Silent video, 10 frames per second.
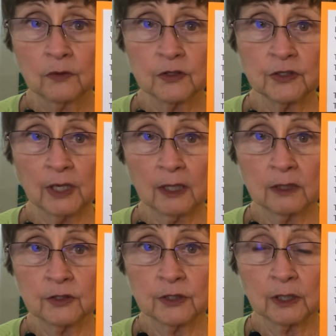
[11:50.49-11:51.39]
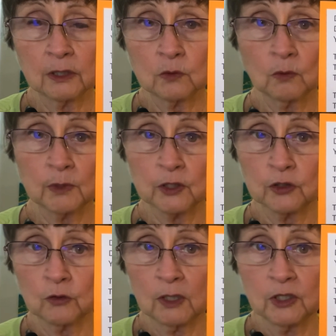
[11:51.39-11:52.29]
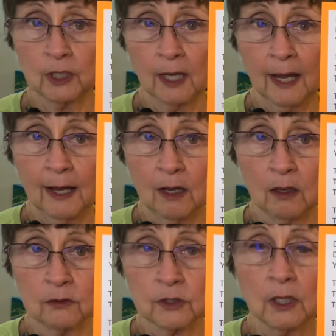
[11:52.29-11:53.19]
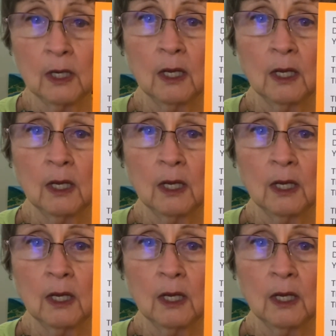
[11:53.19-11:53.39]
the second sentence will be stretching out,